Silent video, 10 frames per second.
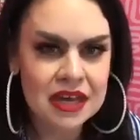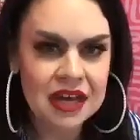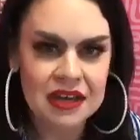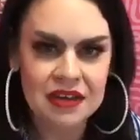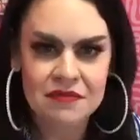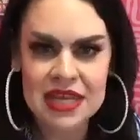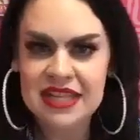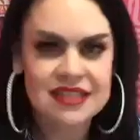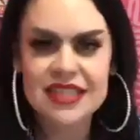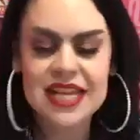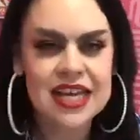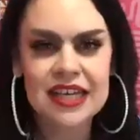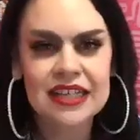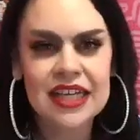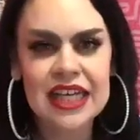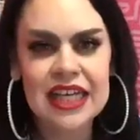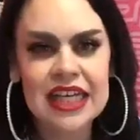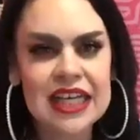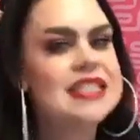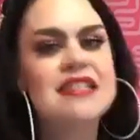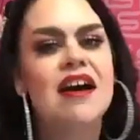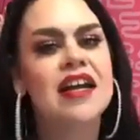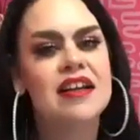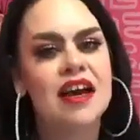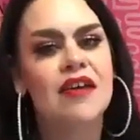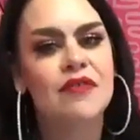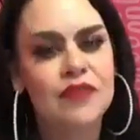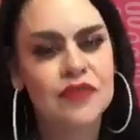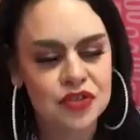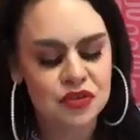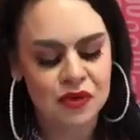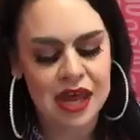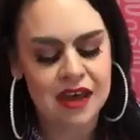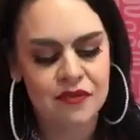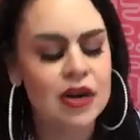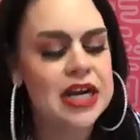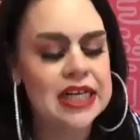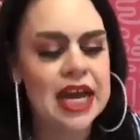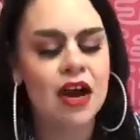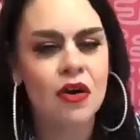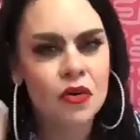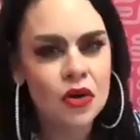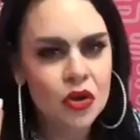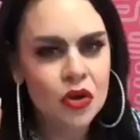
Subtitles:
and then saying it's not enough to have right now